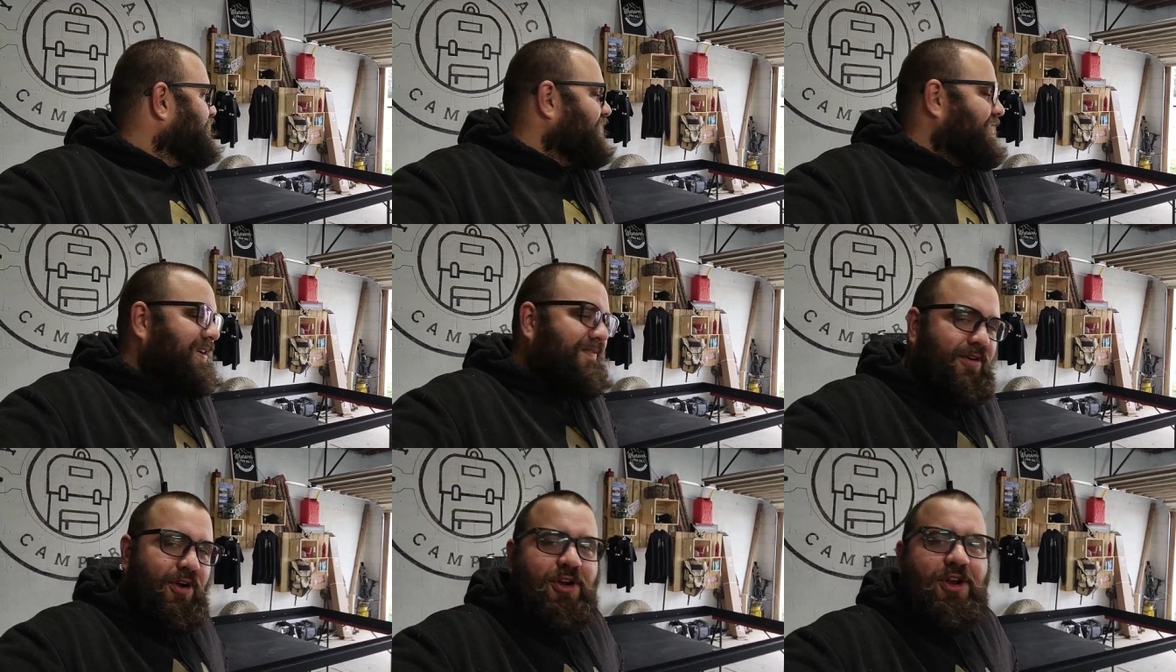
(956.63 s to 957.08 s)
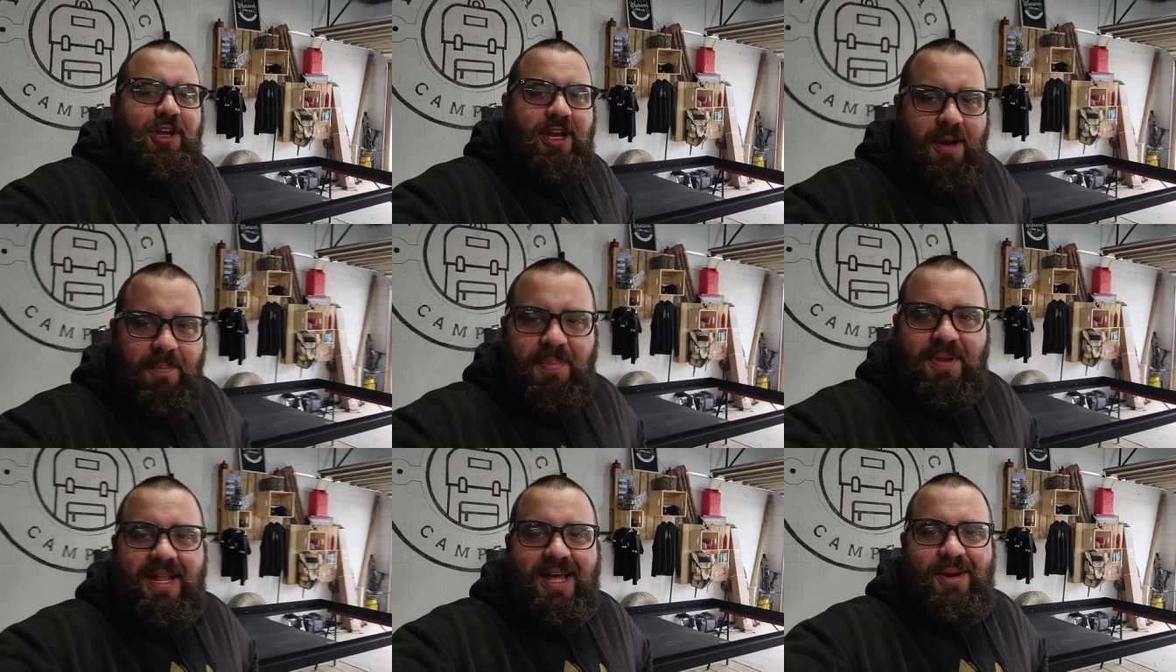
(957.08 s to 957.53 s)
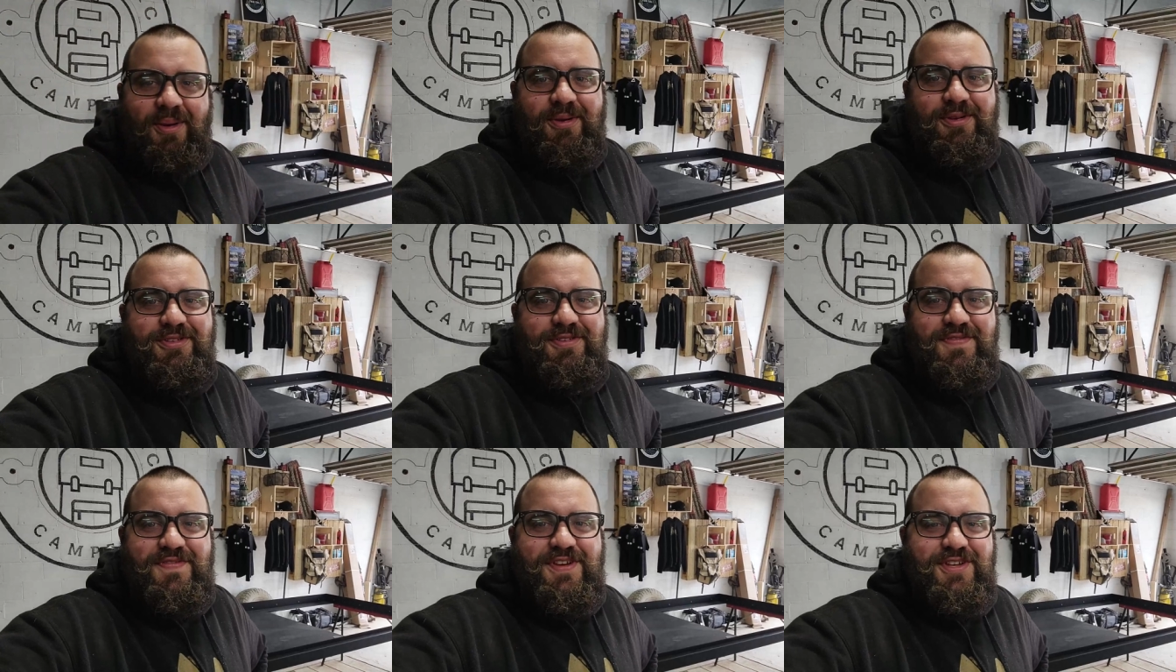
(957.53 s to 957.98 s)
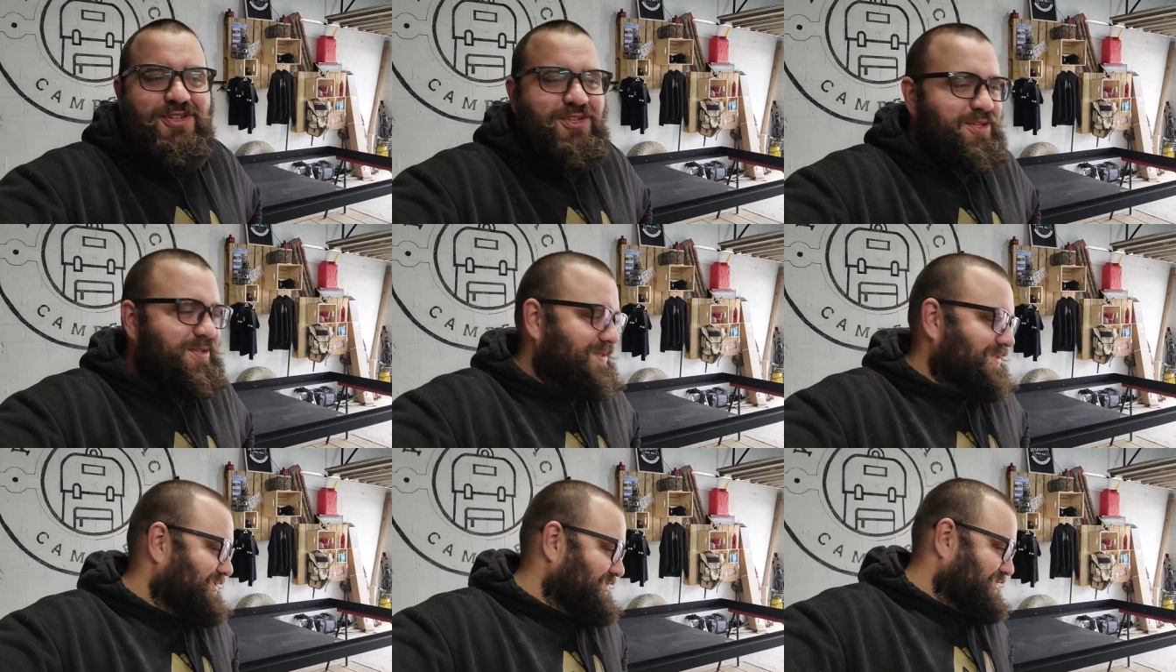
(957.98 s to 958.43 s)
I've earned a couple hours of fishing.
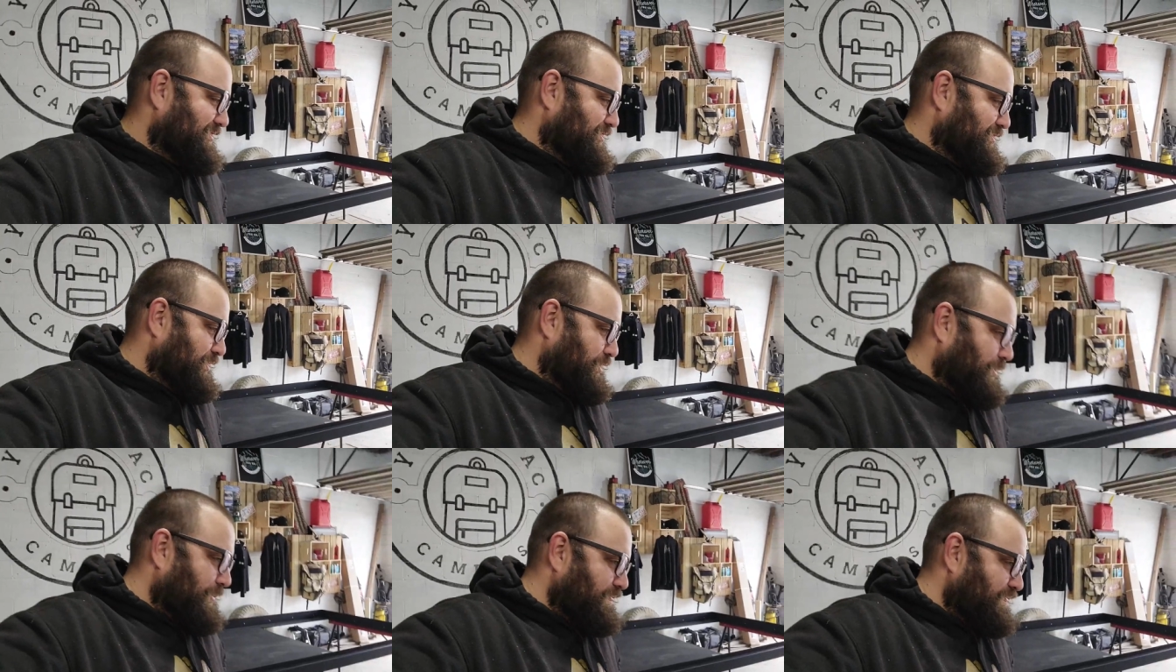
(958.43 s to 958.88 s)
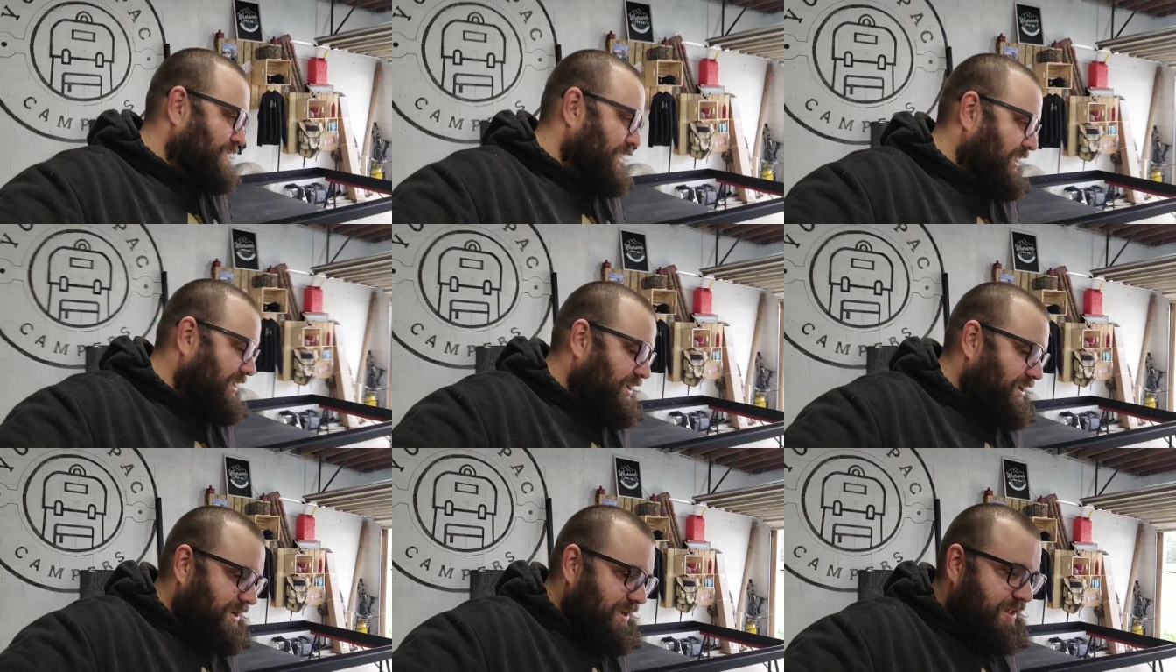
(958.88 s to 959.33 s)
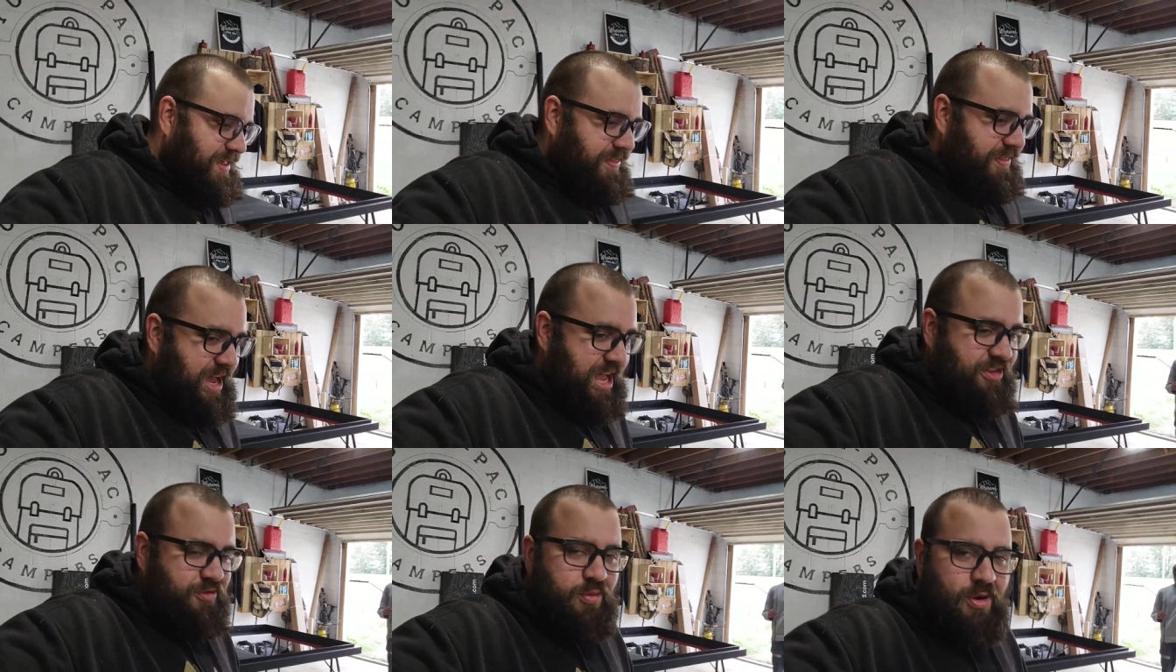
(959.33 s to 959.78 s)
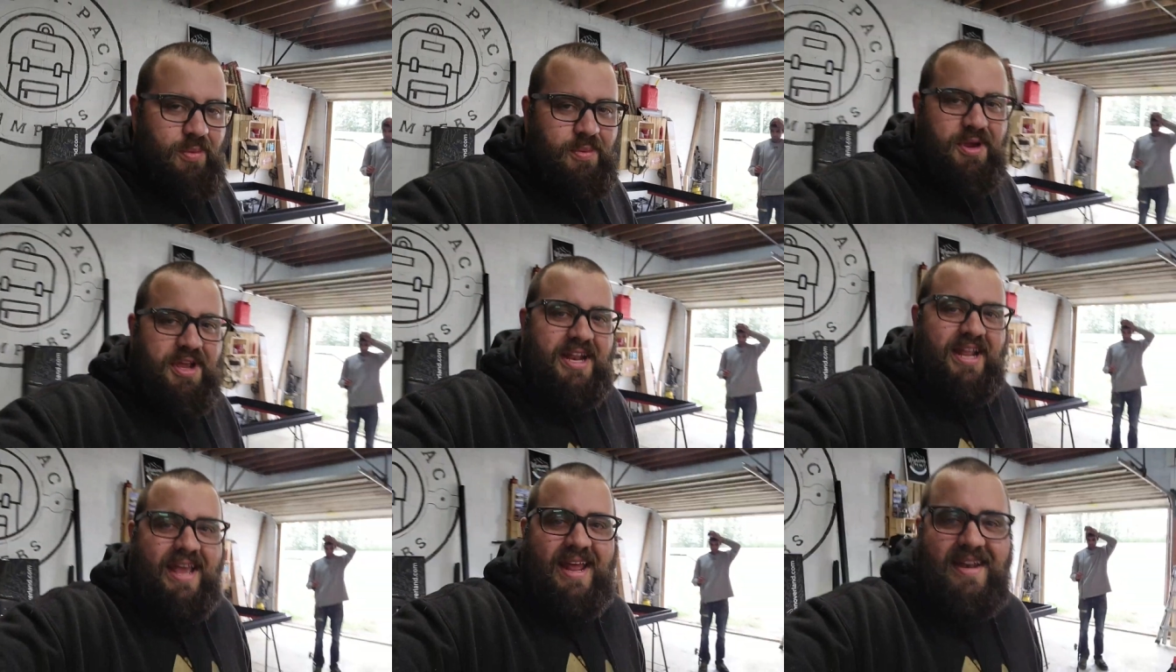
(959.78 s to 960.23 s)
So that's where we're
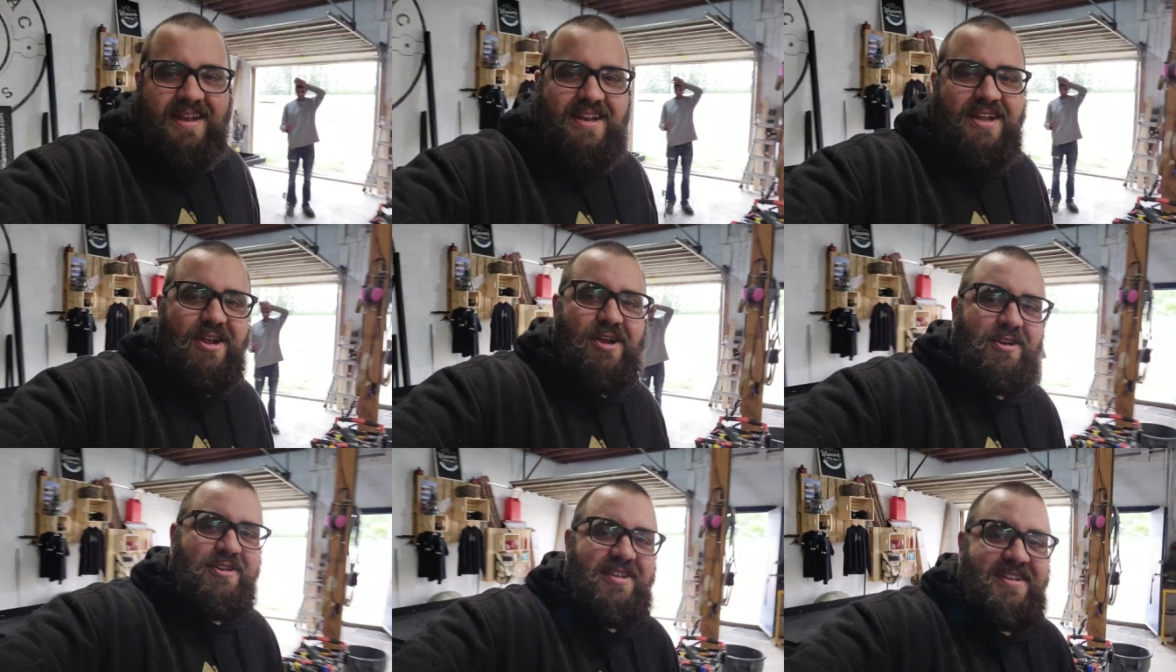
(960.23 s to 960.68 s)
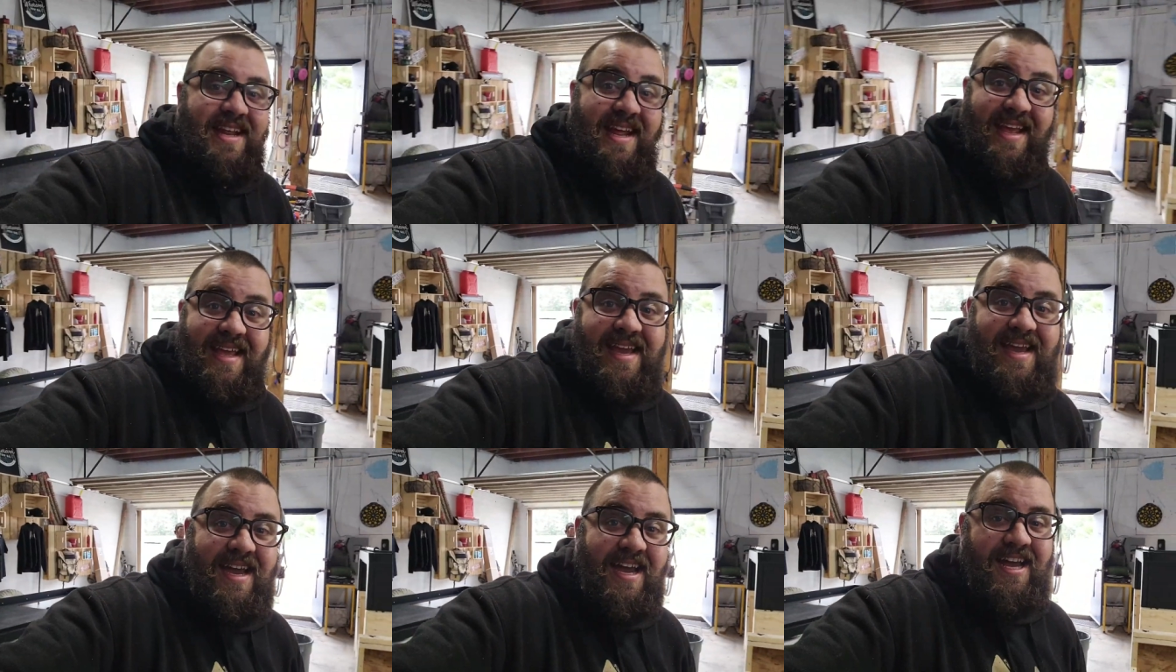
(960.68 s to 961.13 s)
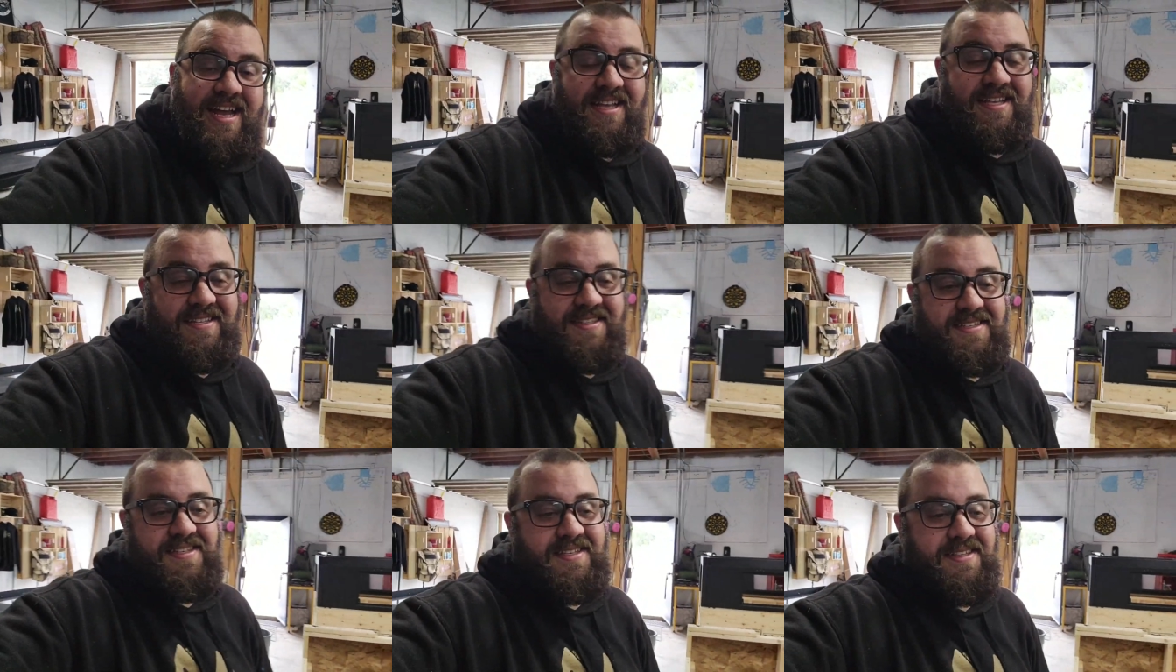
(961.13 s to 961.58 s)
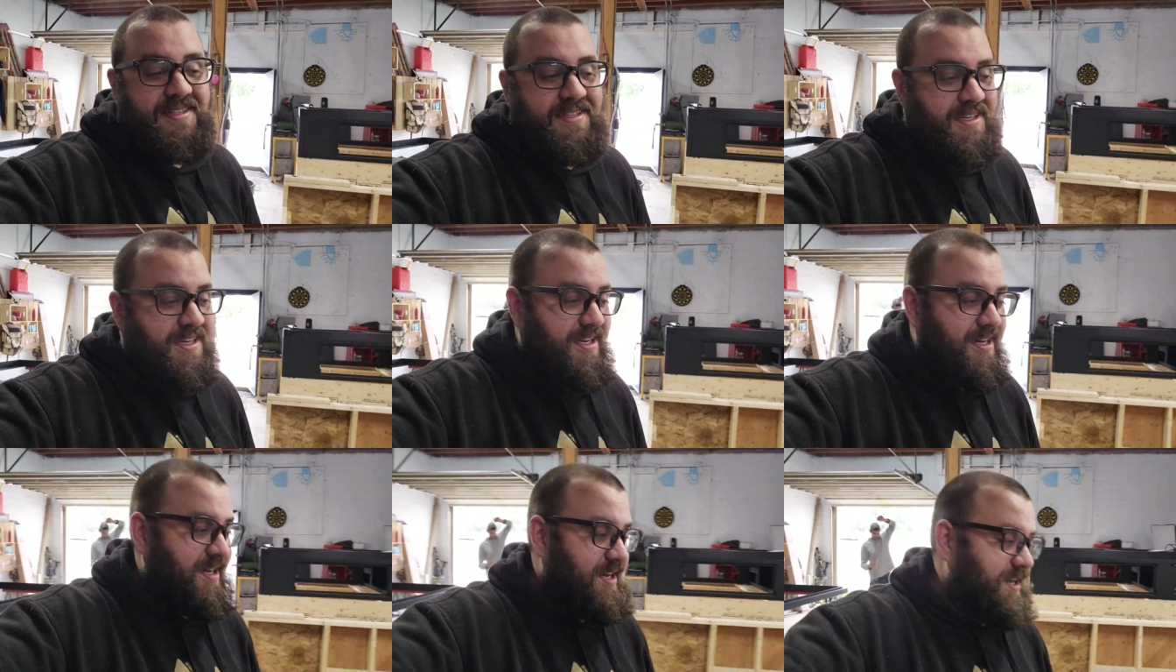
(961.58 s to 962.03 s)
going to end it here today, guys.
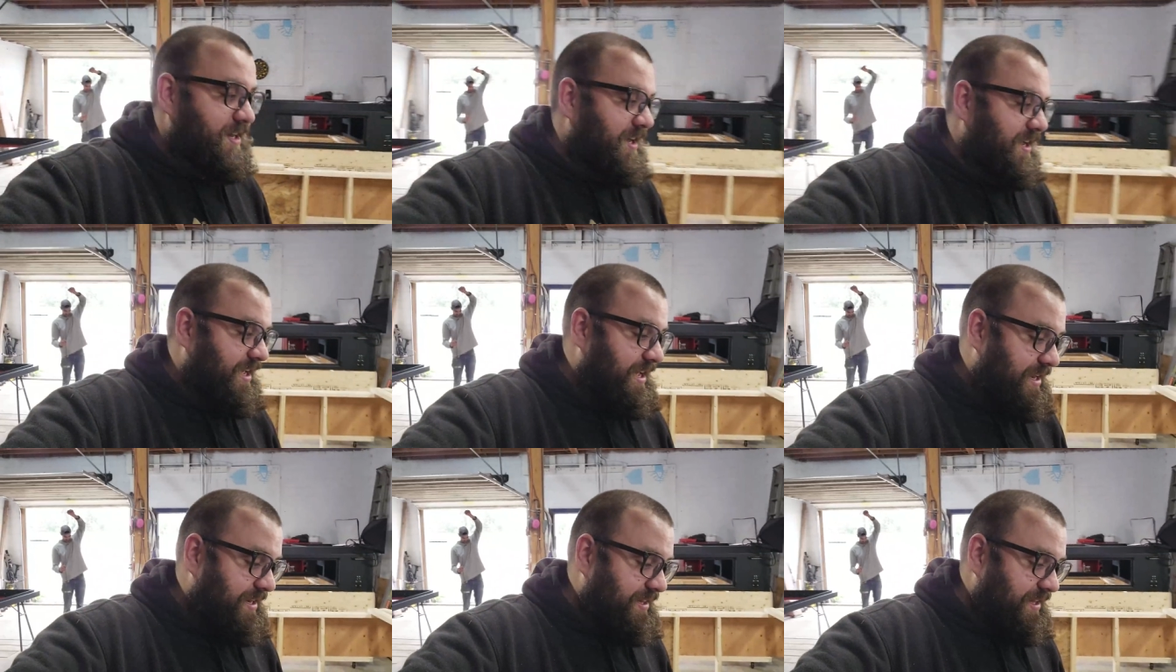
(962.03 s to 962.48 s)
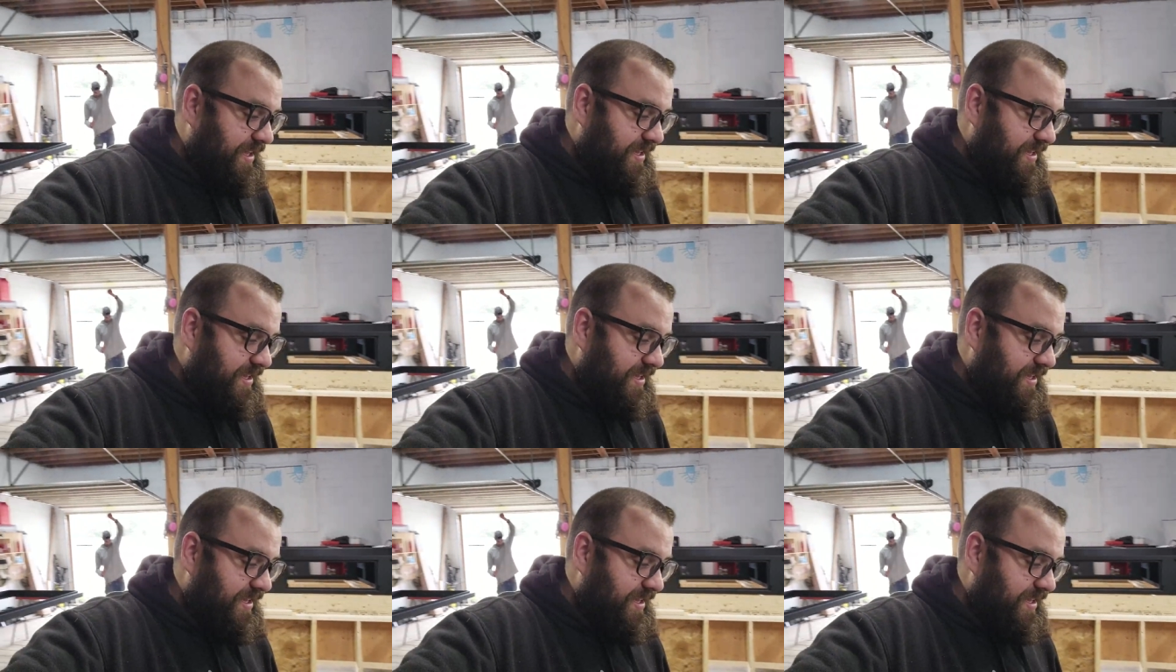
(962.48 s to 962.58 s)
Uh, again,